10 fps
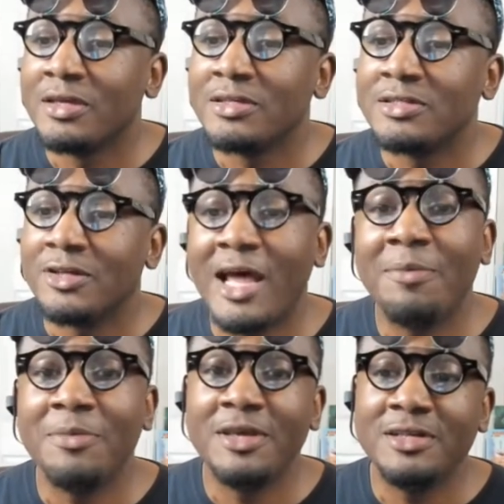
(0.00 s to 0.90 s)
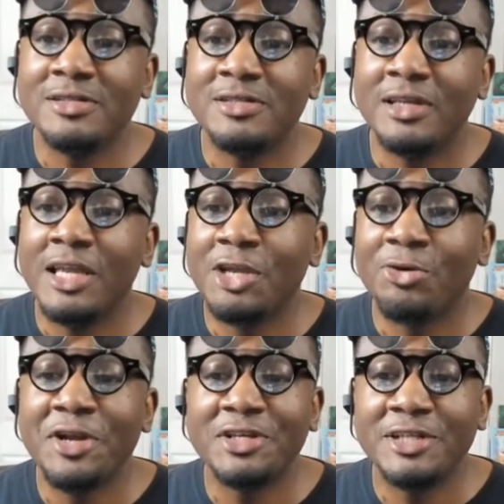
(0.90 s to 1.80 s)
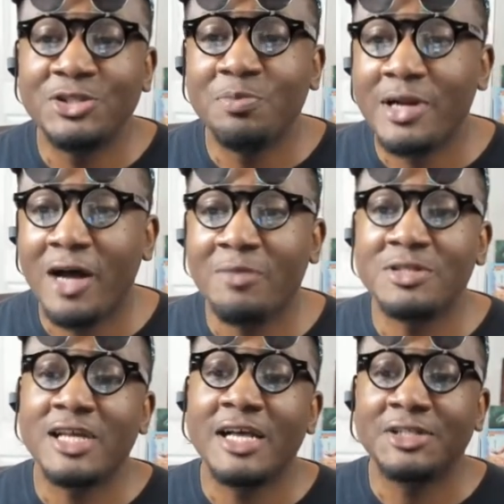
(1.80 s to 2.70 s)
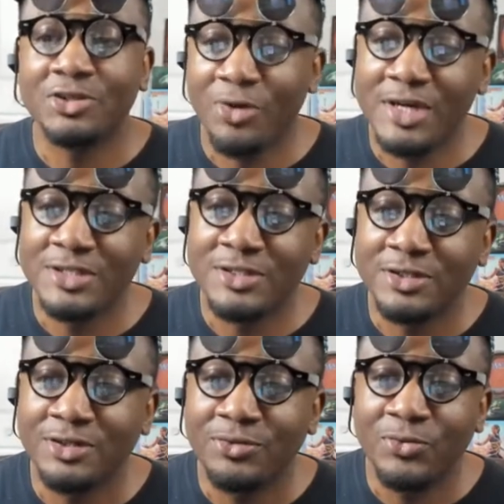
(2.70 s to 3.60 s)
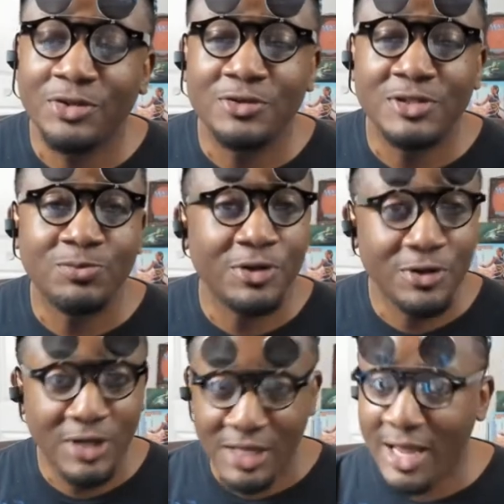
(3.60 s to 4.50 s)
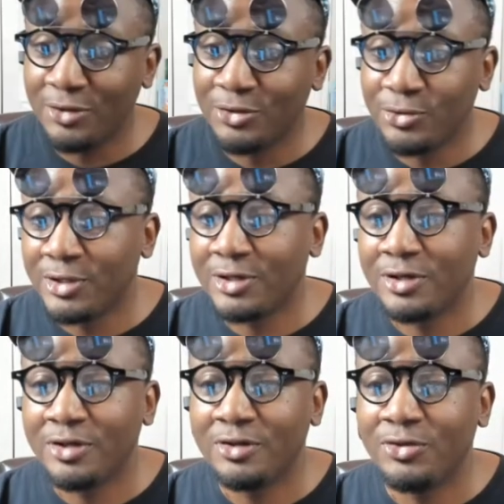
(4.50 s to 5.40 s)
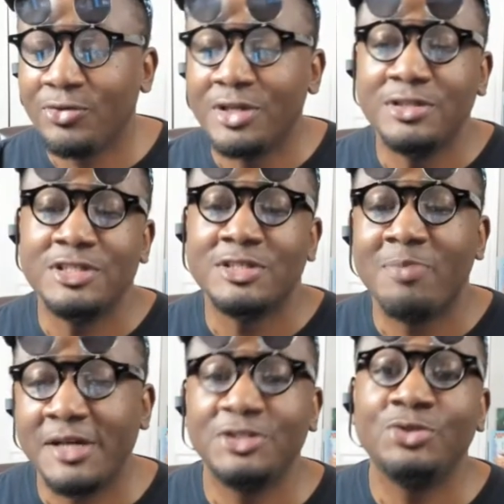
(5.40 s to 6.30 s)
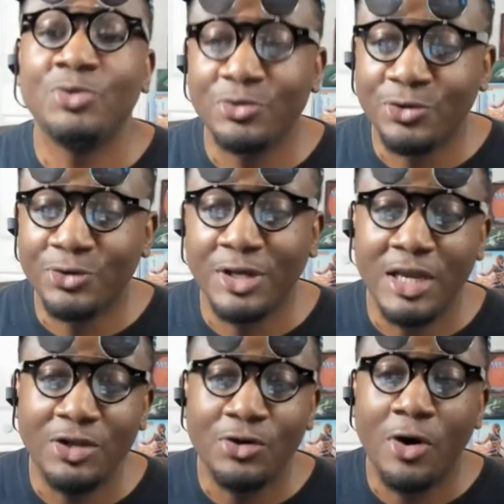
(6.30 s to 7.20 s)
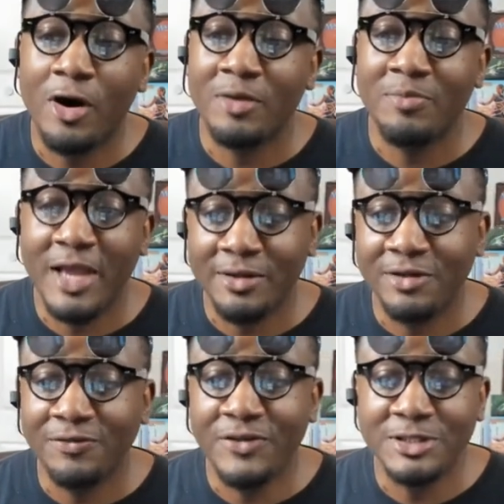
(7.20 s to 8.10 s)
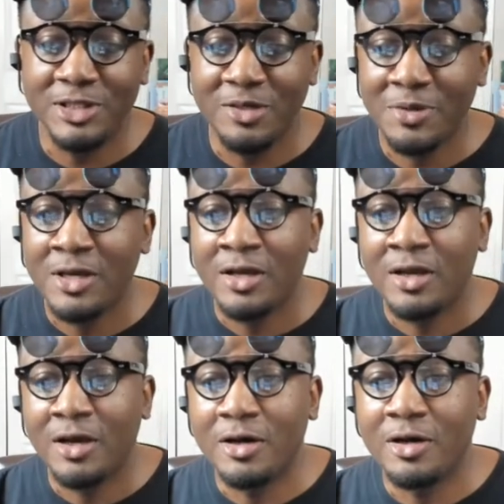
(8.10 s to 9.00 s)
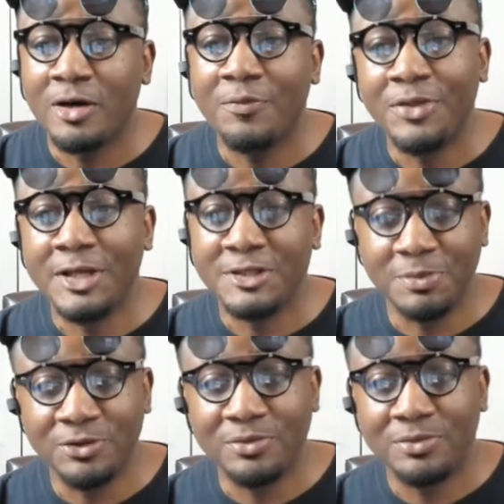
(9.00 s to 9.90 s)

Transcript: So that means any creature that you put out besides the Grazer, when you get down Lukka, you can just -2 on Lukka, and you'll automatically fetch up Nyxbloom